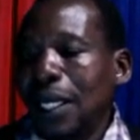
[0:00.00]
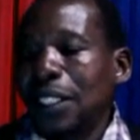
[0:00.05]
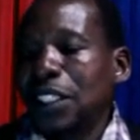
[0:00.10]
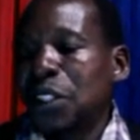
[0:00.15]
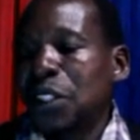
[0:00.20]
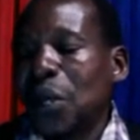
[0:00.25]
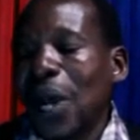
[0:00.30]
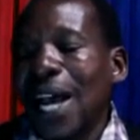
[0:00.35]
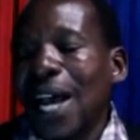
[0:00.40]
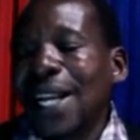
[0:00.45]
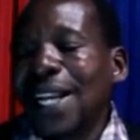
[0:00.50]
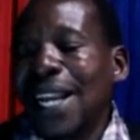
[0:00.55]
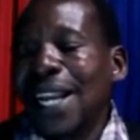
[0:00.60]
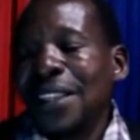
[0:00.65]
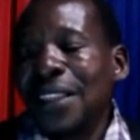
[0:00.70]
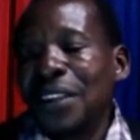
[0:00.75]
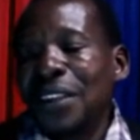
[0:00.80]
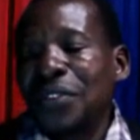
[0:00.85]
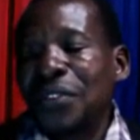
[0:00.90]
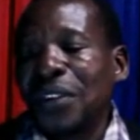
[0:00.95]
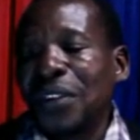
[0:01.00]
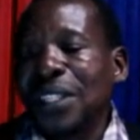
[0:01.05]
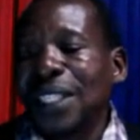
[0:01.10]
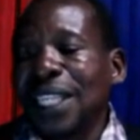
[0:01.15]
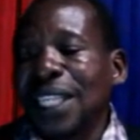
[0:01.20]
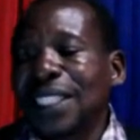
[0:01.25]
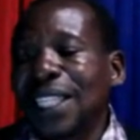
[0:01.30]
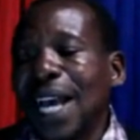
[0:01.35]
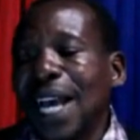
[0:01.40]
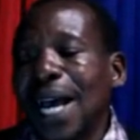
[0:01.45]
So another thing
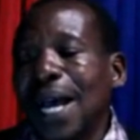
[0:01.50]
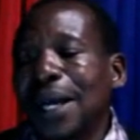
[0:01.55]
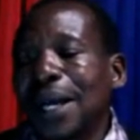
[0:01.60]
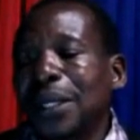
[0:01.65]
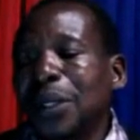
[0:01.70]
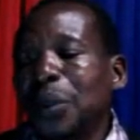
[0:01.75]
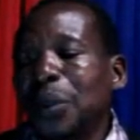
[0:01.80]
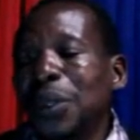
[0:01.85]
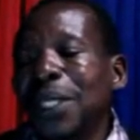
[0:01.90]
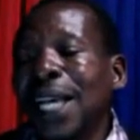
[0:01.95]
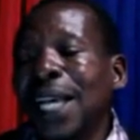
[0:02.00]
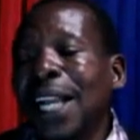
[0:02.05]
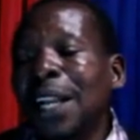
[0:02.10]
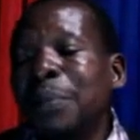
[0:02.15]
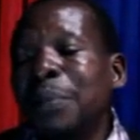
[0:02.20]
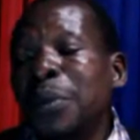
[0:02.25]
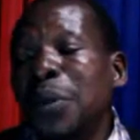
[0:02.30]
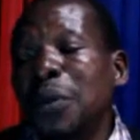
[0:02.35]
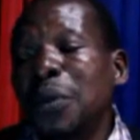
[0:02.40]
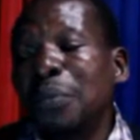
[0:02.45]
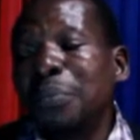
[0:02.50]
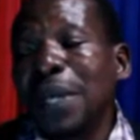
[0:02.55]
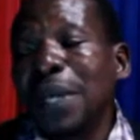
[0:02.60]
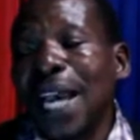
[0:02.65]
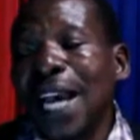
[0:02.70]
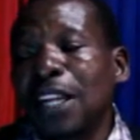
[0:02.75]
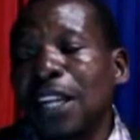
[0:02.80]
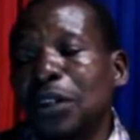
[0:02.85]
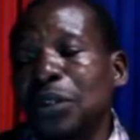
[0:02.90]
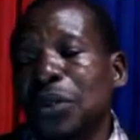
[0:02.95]
that will help you be
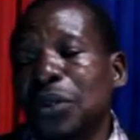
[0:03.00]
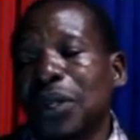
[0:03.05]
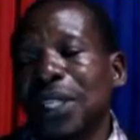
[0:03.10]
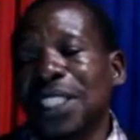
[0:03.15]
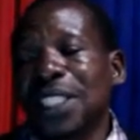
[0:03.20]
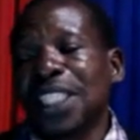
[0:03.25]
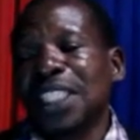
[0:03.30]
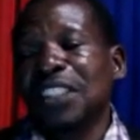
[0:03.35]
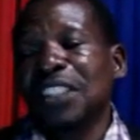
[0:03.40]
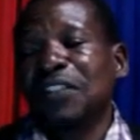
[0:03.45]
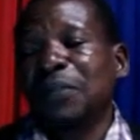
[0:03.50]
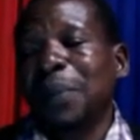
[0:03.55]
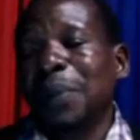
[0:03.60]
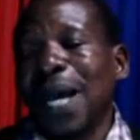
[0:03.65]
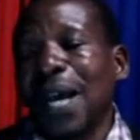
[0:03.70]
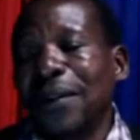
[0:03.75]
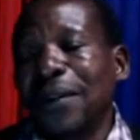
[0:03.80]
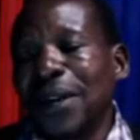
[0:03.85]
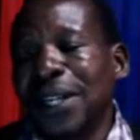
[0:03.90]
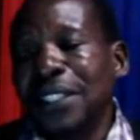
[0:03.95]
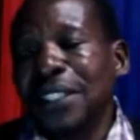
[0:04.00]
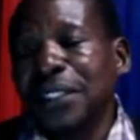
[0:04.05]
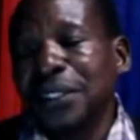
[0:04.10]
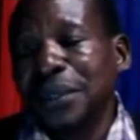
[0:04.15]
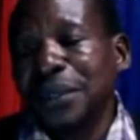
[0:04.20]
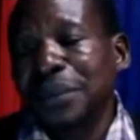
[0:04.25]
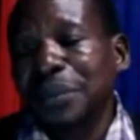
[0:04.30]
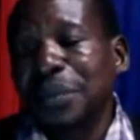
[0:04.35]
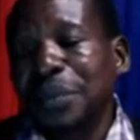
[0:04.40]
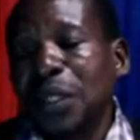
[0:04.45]
an authoritative parent
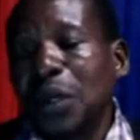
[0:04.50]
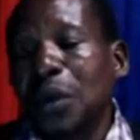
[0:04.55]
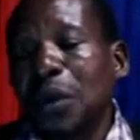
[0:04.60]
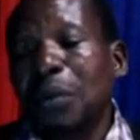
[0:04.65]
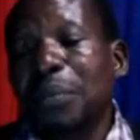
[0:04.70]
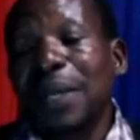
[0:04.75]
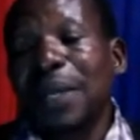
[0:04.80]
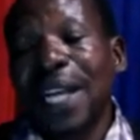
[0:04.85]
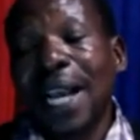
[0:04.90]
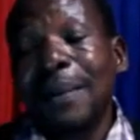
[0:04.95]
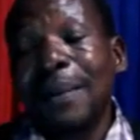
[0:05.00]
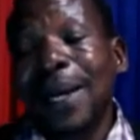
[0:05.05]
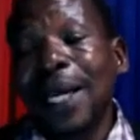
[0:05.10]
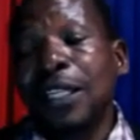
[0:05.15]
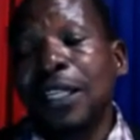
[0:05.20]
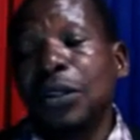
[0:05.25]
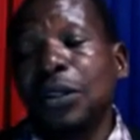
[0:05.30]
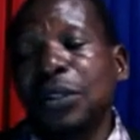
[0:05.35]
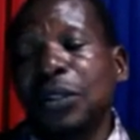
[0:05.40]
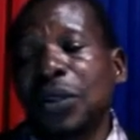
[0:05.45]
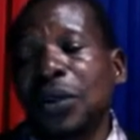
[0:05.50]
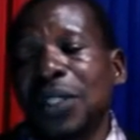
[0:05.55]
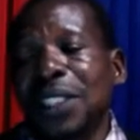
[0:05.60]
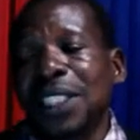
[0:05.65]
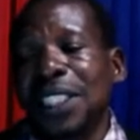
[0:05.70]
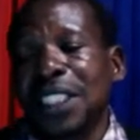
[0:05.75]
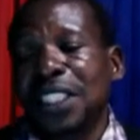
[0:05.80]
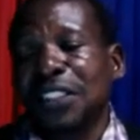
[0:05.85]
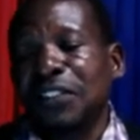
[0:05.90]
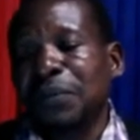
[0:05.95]
or become an
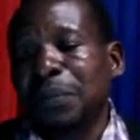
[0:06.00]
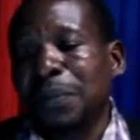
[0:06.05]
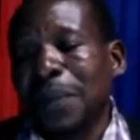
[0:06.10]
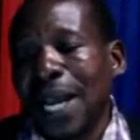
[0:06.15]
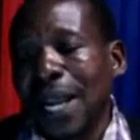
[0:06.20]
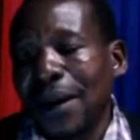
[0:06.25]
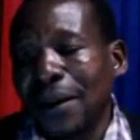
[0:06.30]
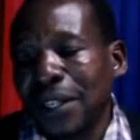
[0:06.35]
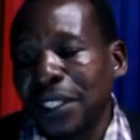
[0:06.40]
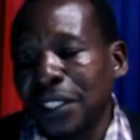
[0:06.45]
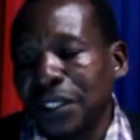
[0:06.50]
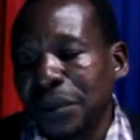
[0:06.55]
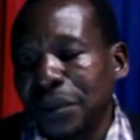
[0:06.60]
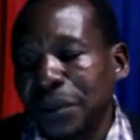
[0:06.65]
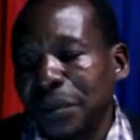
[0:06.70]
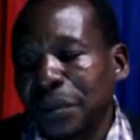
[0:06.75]
authoritative parent,